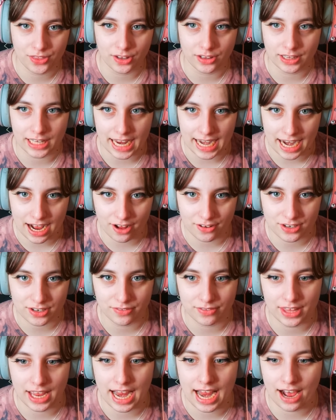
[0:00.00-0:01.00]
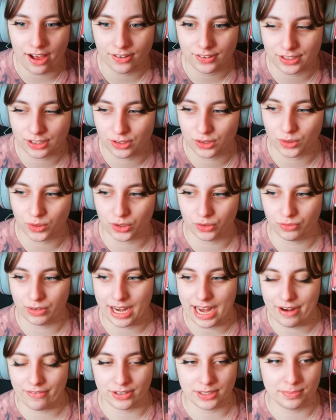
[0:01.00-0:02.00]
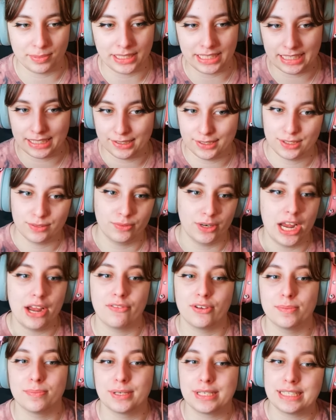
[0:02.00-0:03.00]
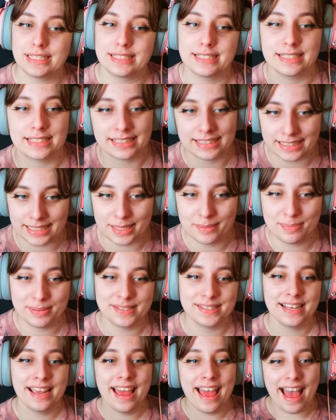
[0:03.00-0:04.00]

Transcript: the layout of the house and sort of where everybody is and where everybody sleeps